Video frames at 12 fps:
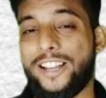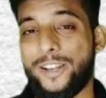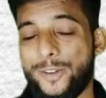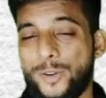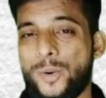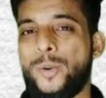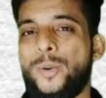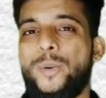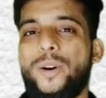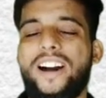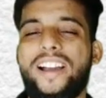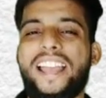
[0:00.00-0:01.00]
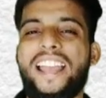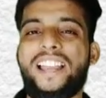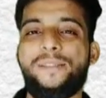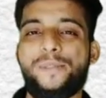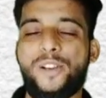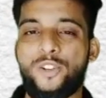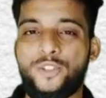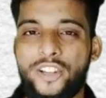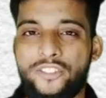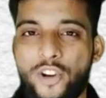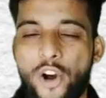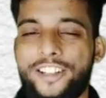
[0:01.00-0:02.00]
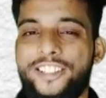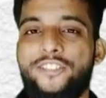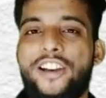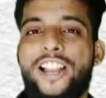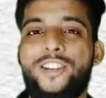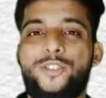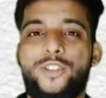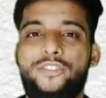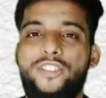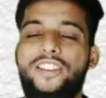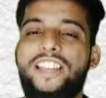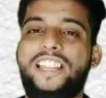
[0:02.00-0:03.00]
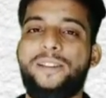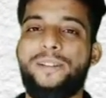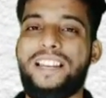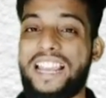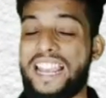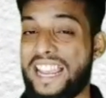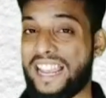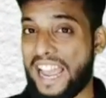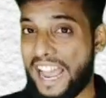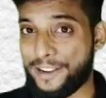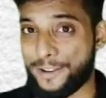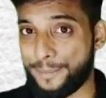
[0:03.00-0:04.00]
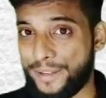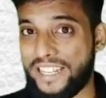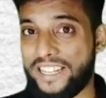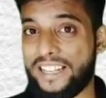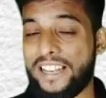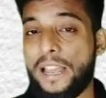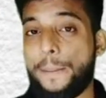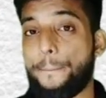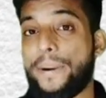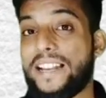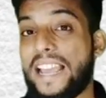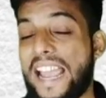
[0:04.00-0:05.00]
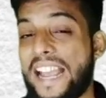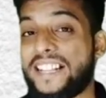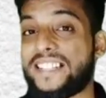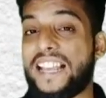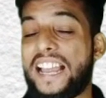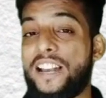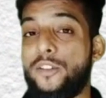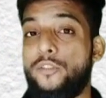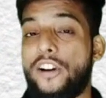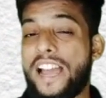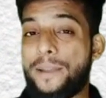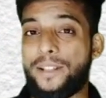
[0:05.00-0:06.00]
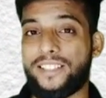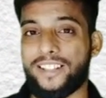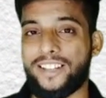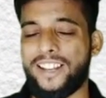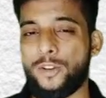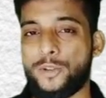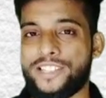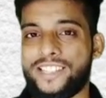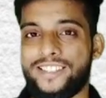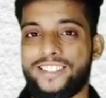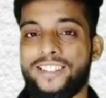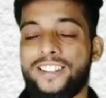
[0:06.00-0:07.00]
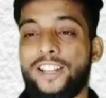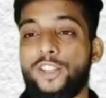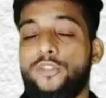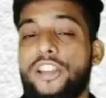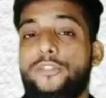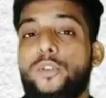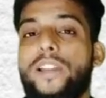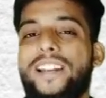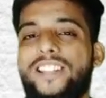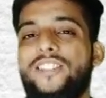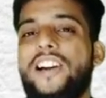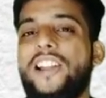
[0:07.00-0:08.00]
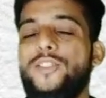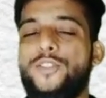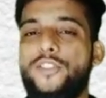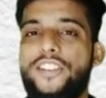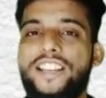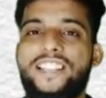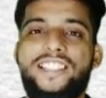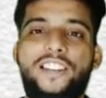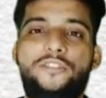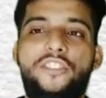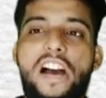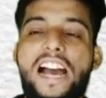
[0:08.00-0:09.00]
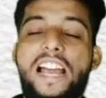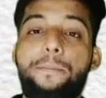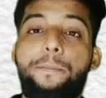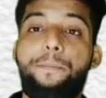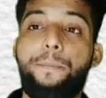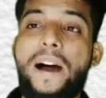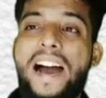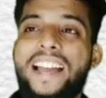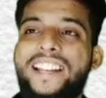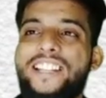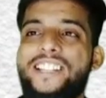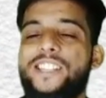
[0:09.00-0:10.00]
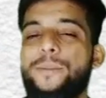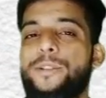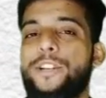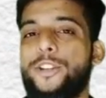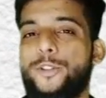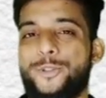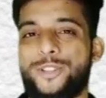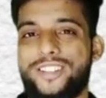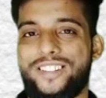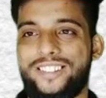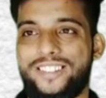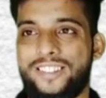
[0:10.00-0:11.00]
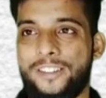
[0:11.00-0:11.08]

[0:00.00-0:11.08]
No, again because we have got the values of the variable a and b, but x and y mein tha na question. We have to get the values of x and y by resubstitution.